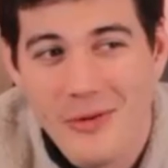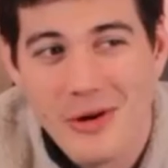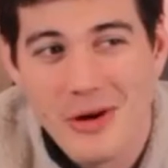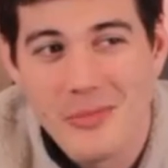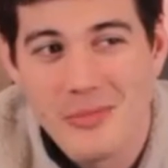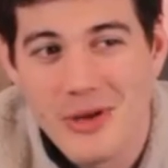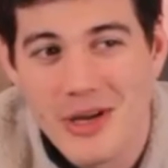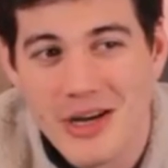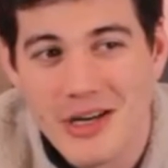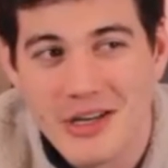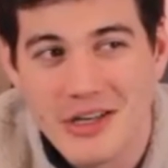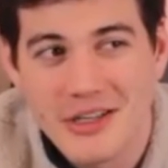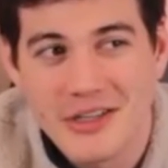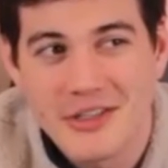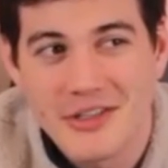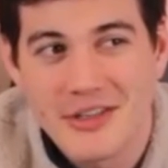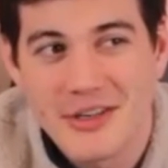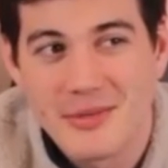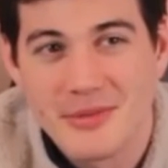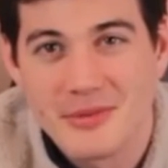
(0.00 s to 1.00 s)
want to be on good
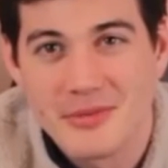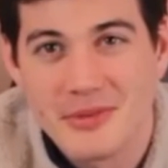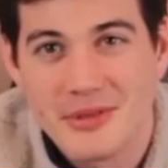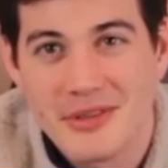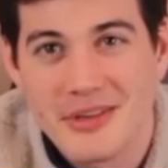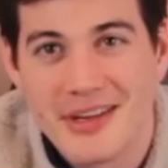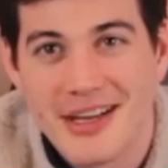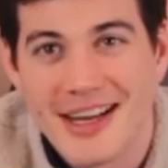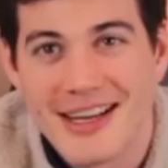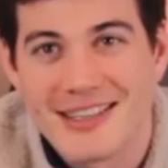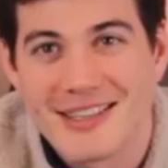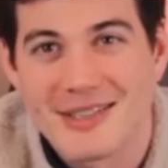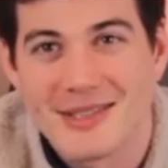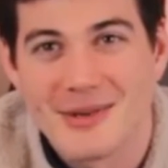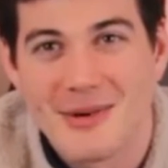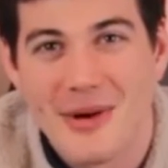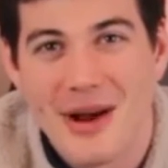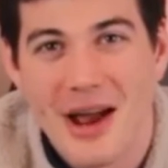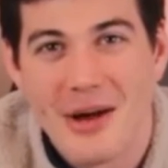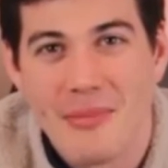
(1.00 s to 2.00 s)
terms with your guys'
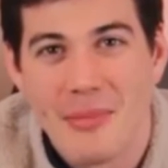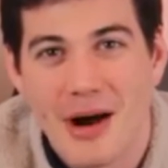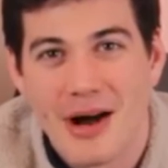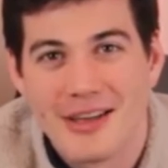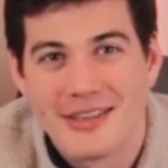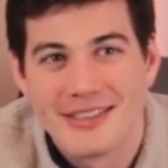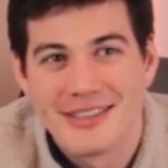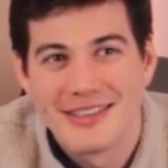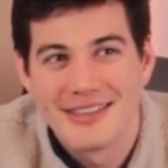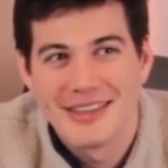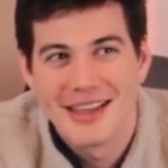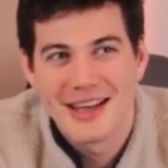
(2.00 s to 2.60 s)
grandmas.